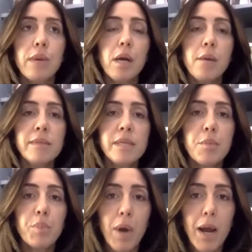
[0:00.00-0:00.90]
it comes to
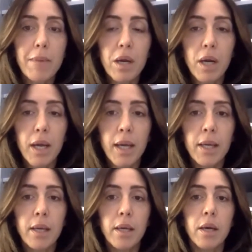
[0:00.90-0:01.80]
the primary,
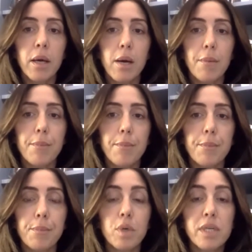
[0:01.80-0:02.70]
um,
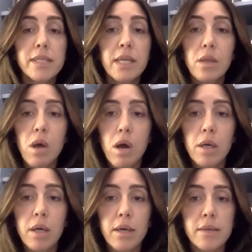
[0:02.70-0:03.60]
Christine Long
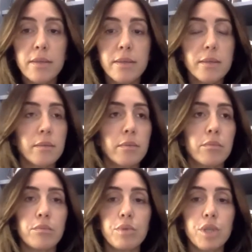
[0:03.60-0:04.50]
is
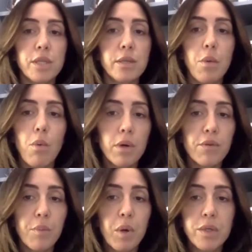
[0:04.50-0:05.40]
she's a
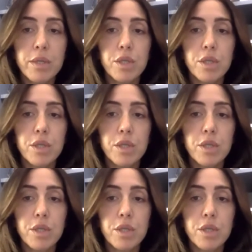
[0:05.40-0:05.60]
wonderful person.